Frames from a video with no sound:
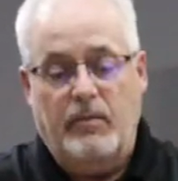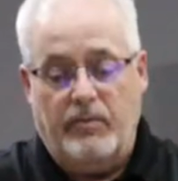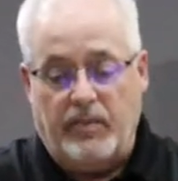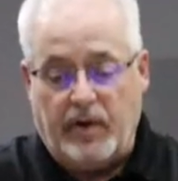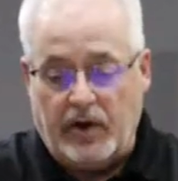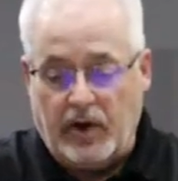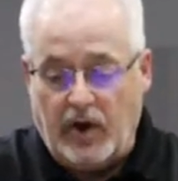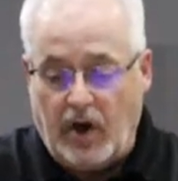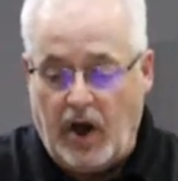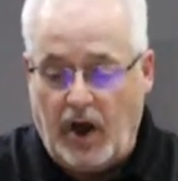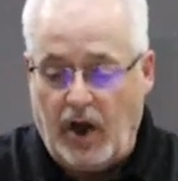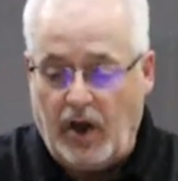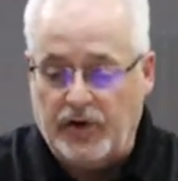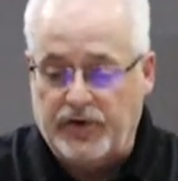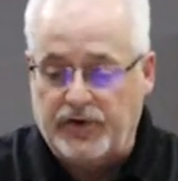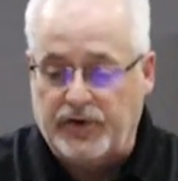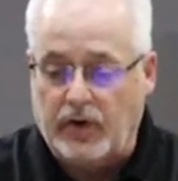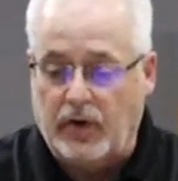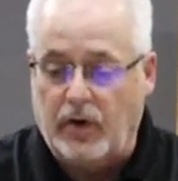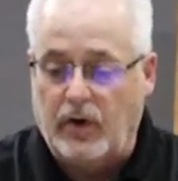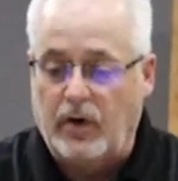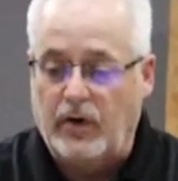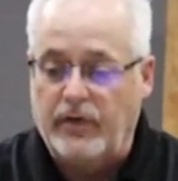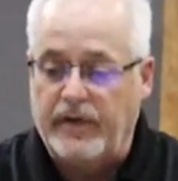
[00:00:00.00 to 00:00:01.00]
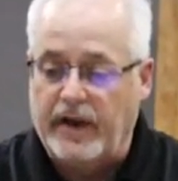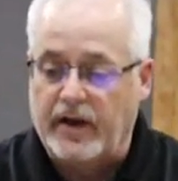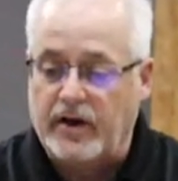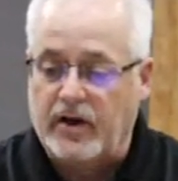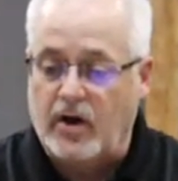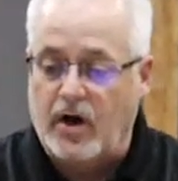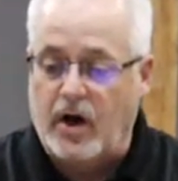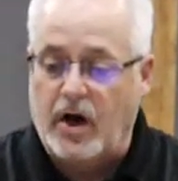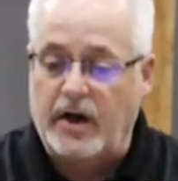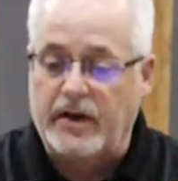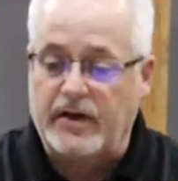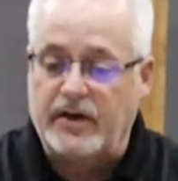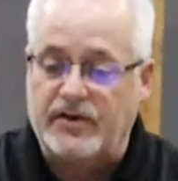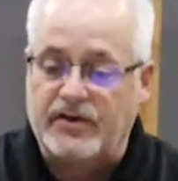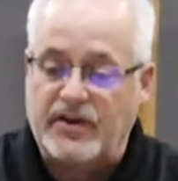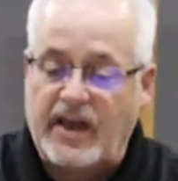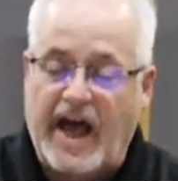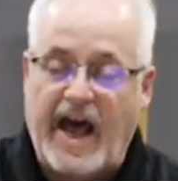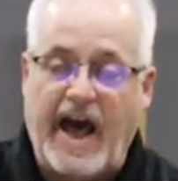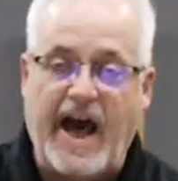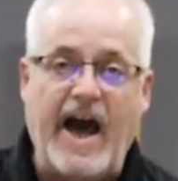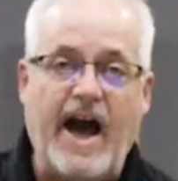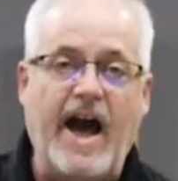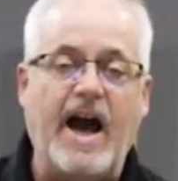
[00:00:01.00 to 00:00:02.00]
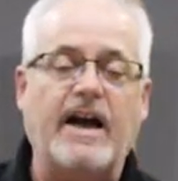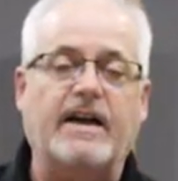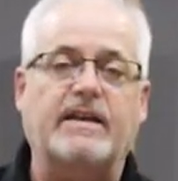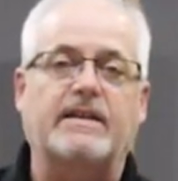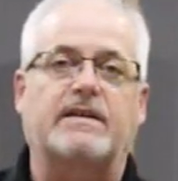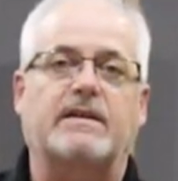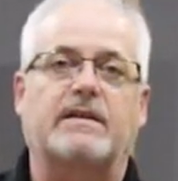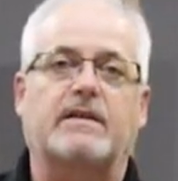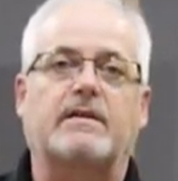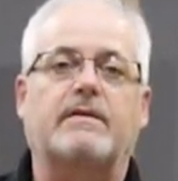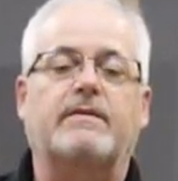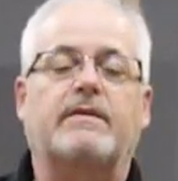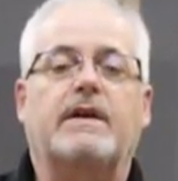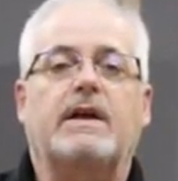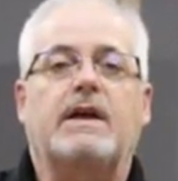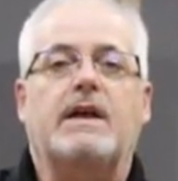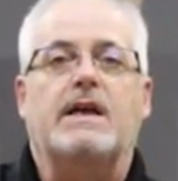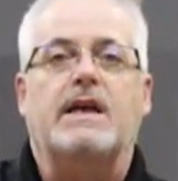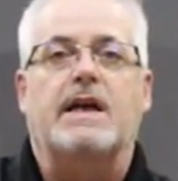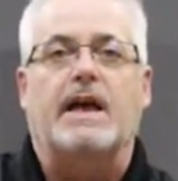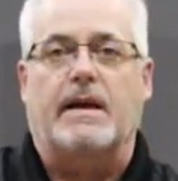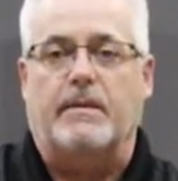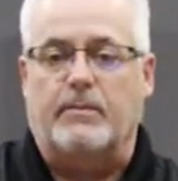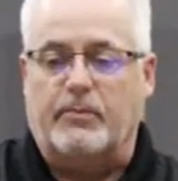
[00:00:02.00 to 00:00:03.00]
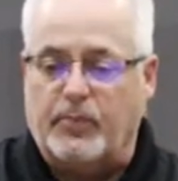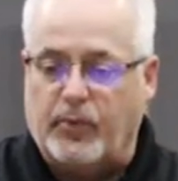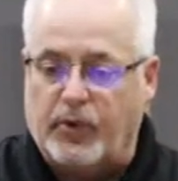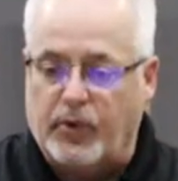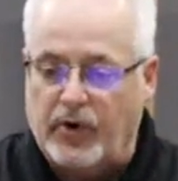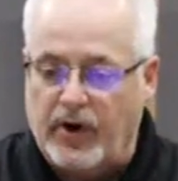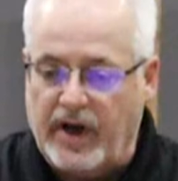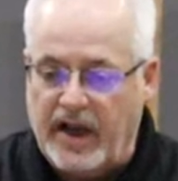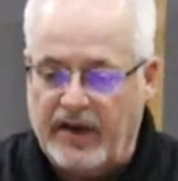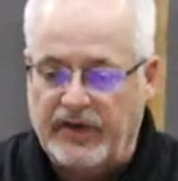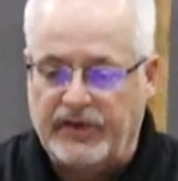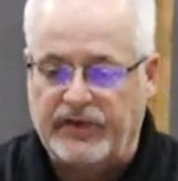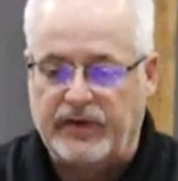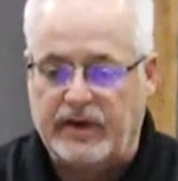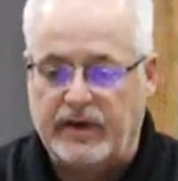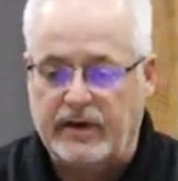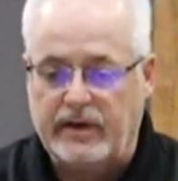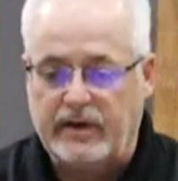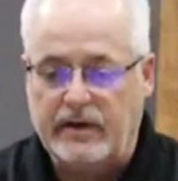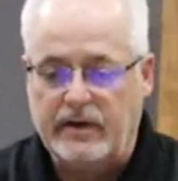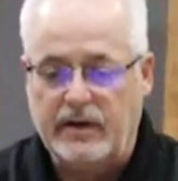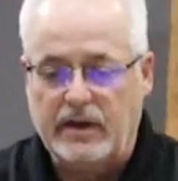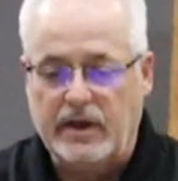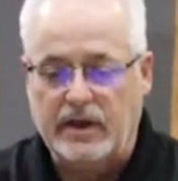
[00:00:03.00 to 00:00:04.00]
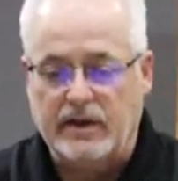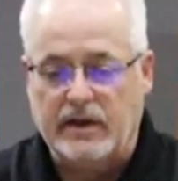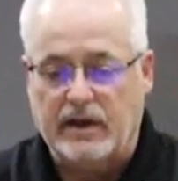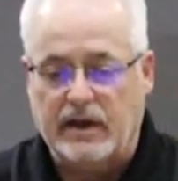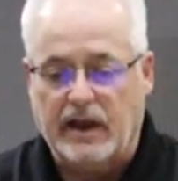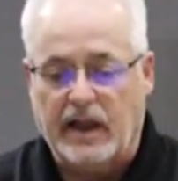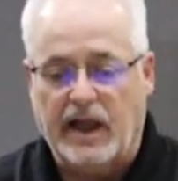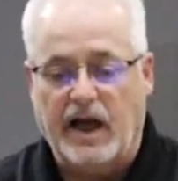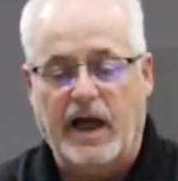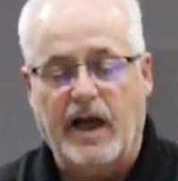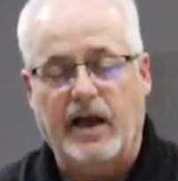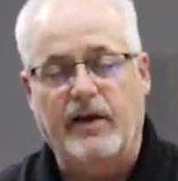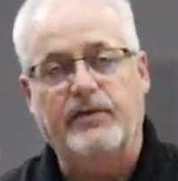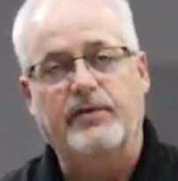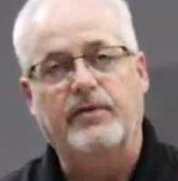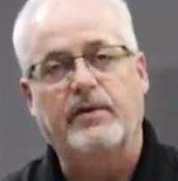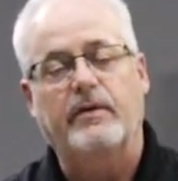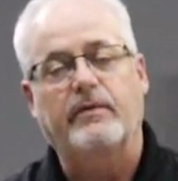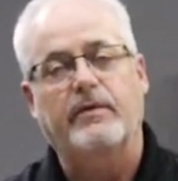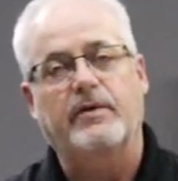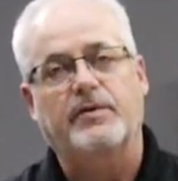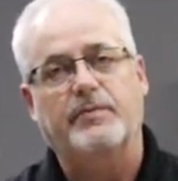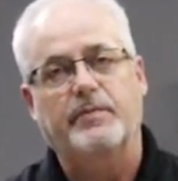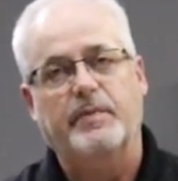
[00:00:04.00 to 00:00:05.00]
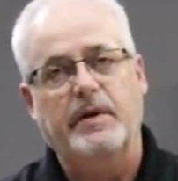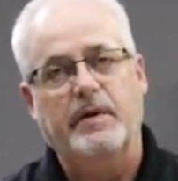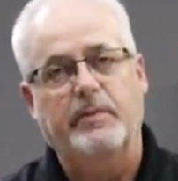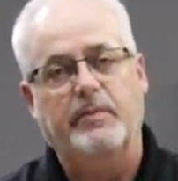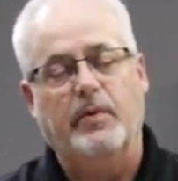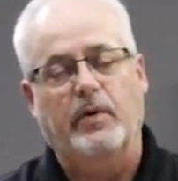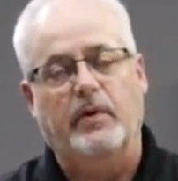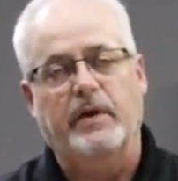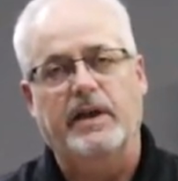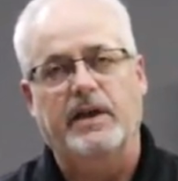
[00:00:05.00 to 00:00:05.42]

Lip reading: but also that God is active and present in the lives of his people.